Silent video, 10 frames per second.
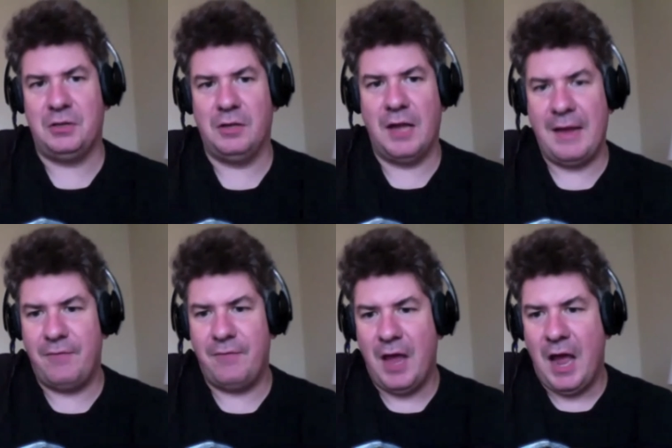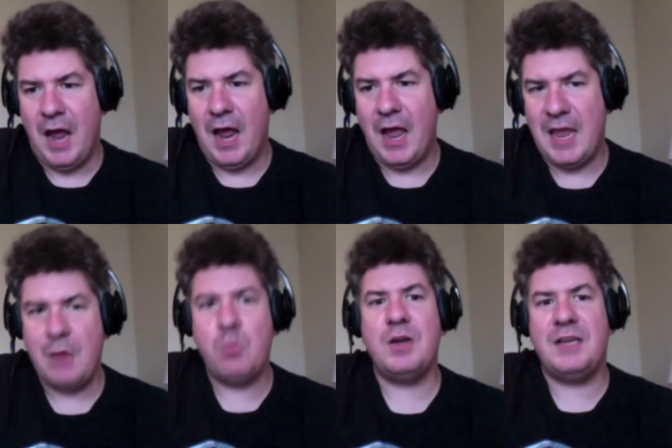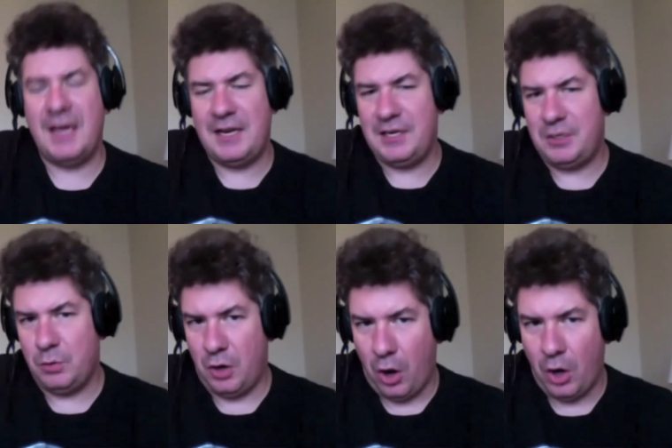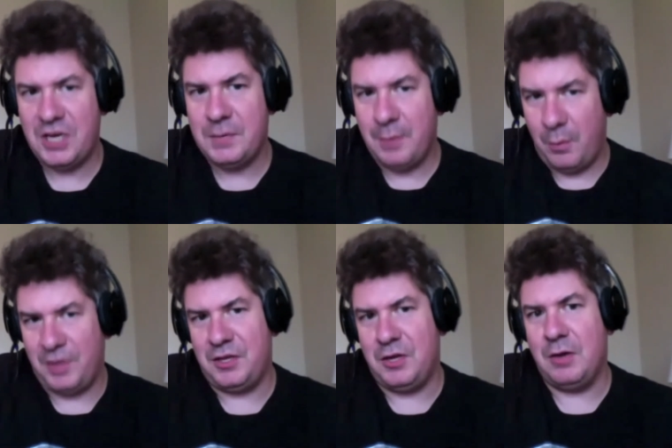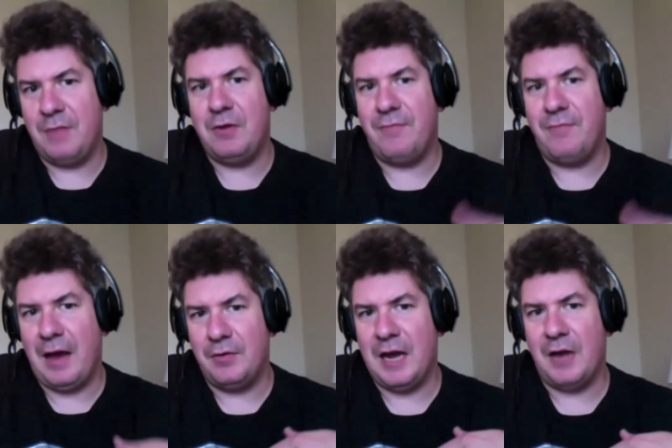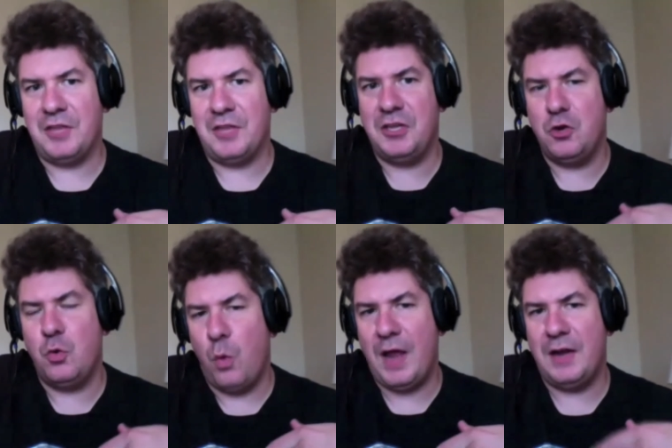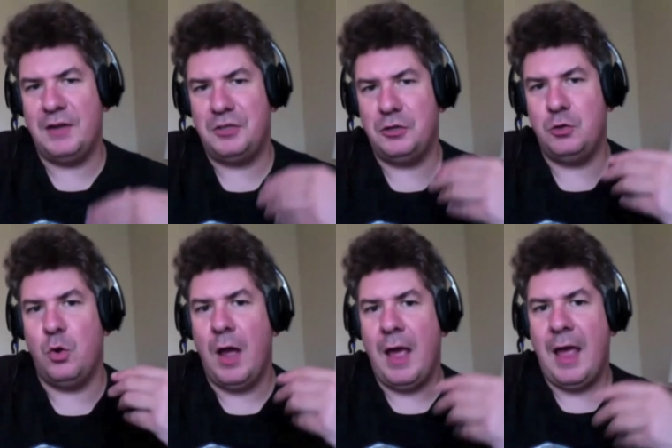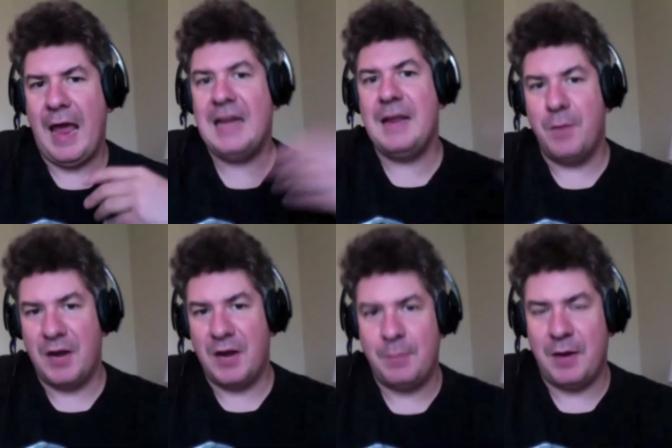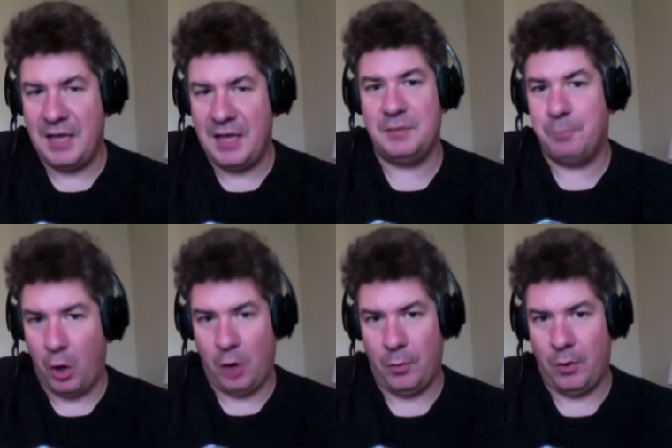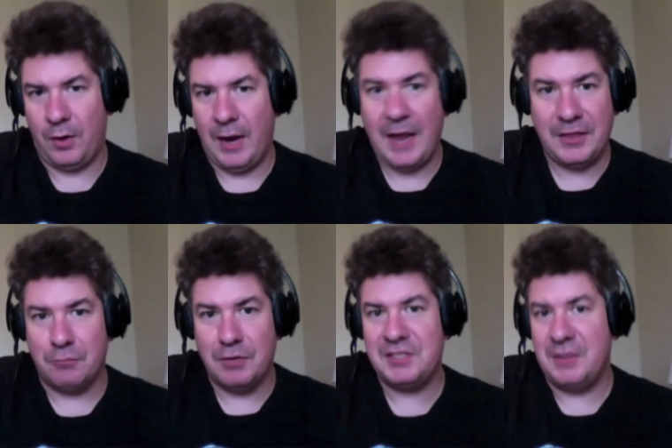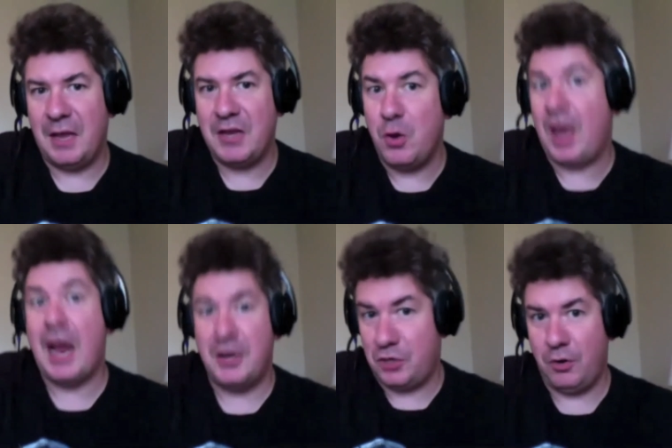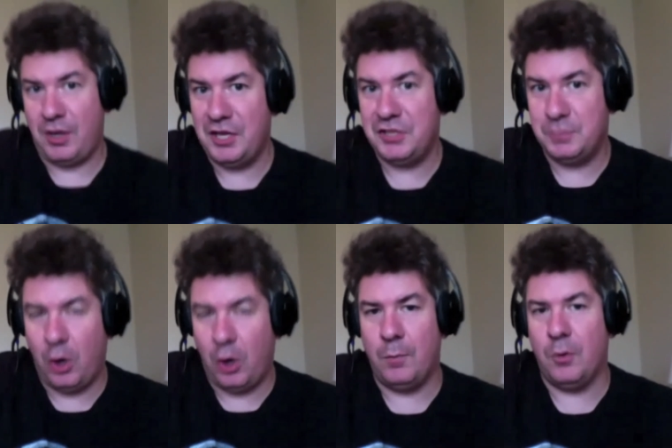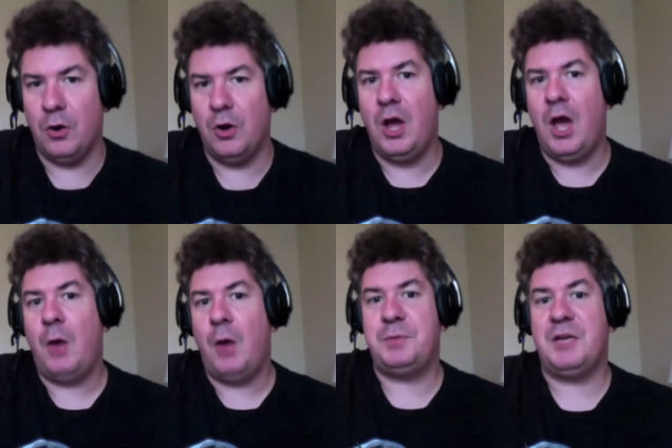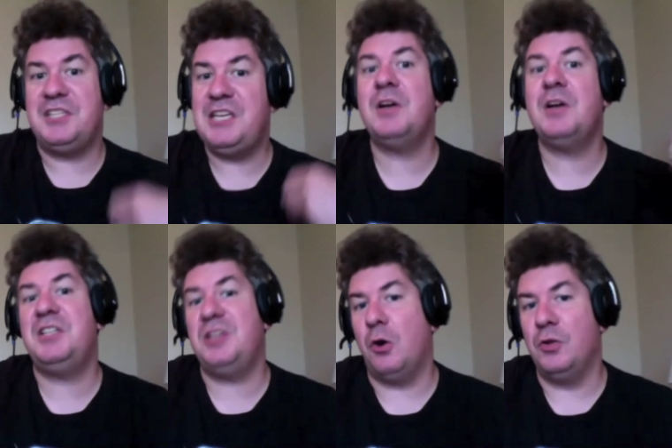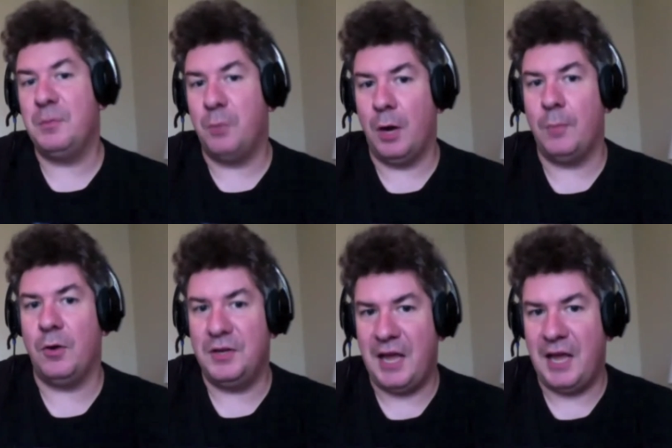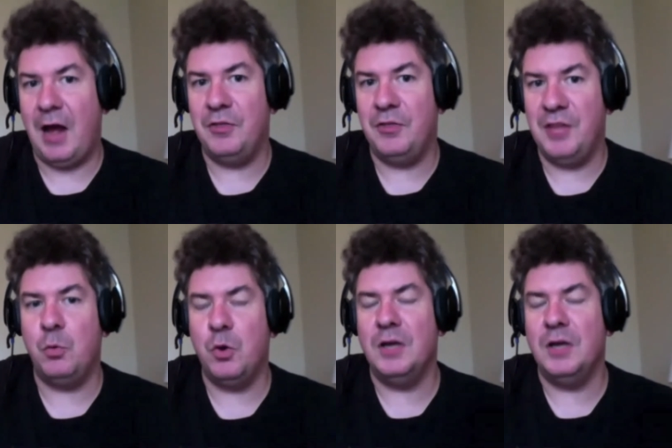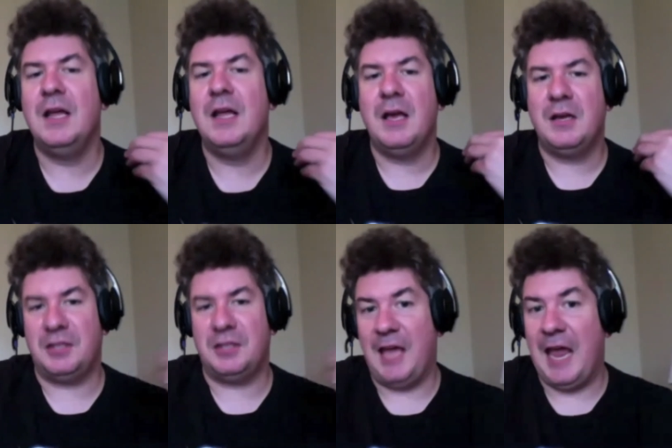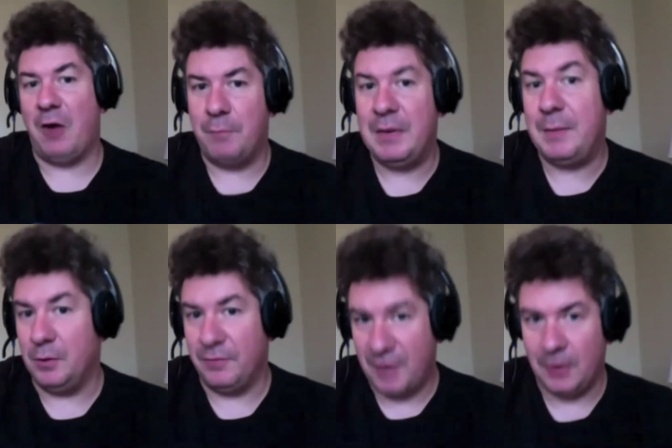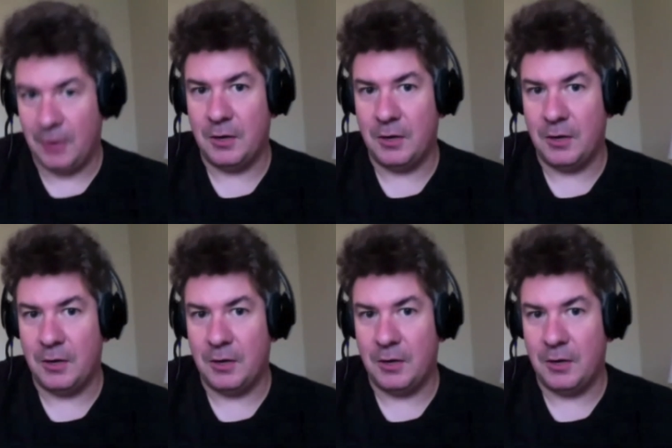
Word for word: life, he would get into an argument with you if you found out that you went to anybody but his barber. And the reason that you had to go to his barber was because he went to the only barber in town that would cut the hair of people of color